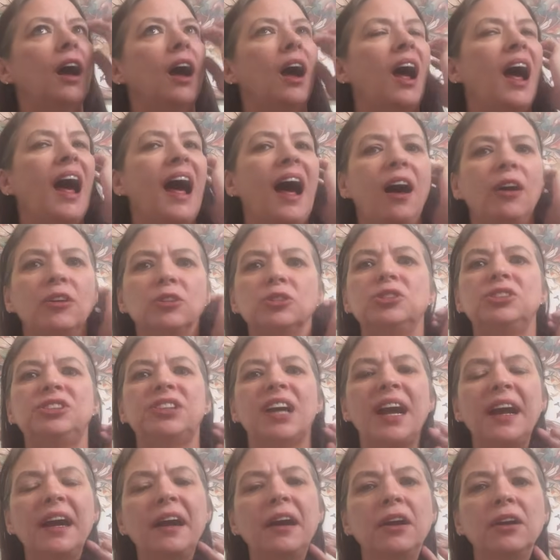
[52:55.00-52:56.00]
How
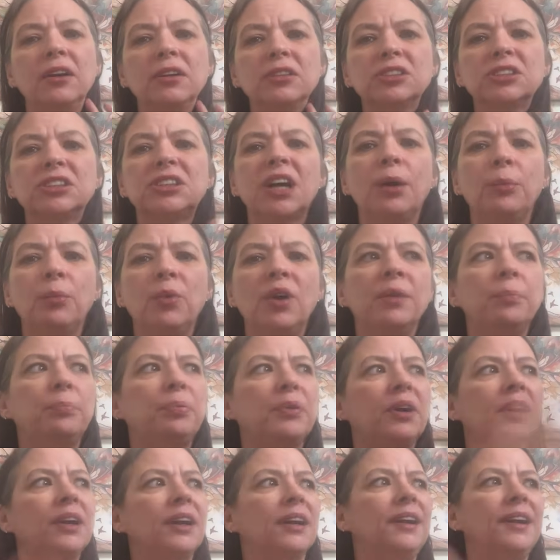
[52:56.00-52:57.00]
dare someone
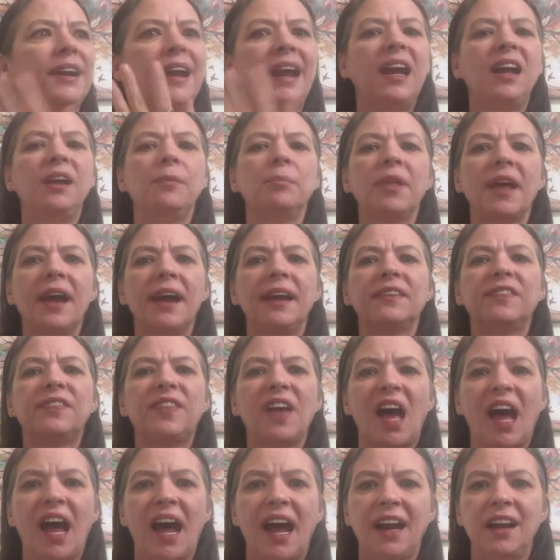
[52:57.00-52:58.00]
put a name like
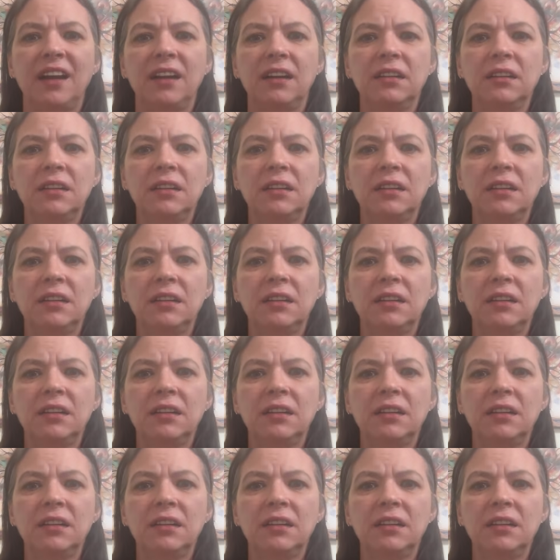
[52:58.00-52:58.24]
that?